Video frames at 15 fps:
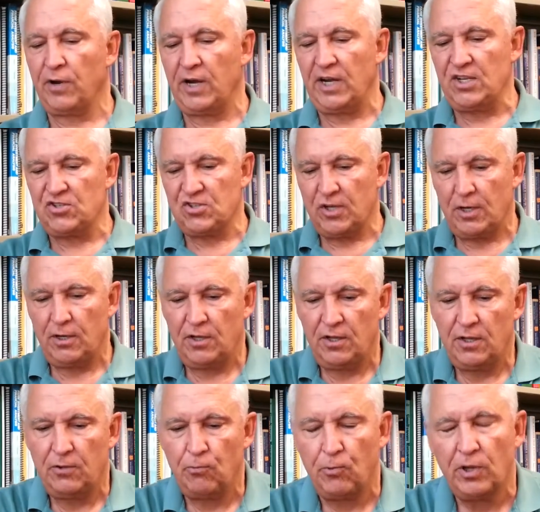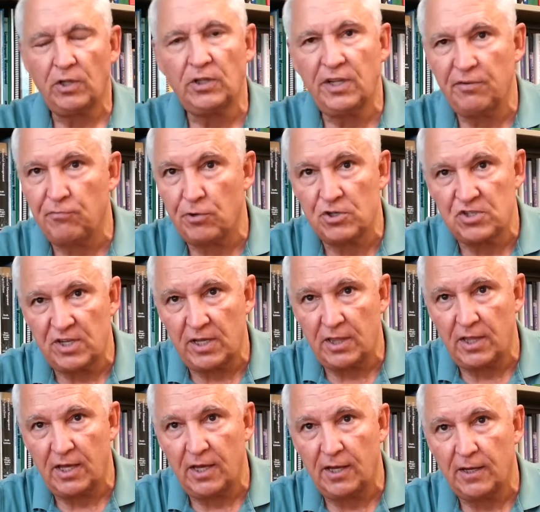And he said, the real difference, I
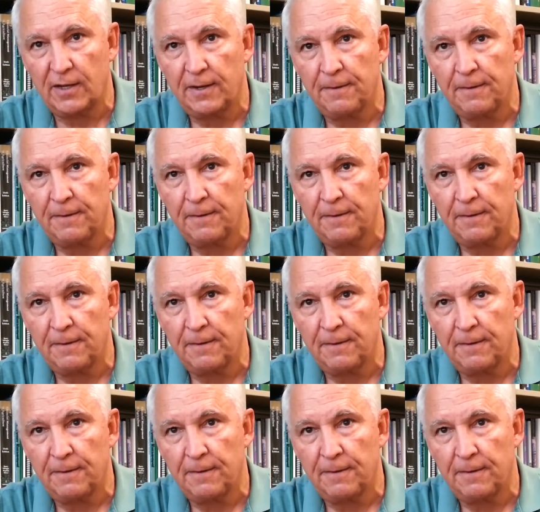think,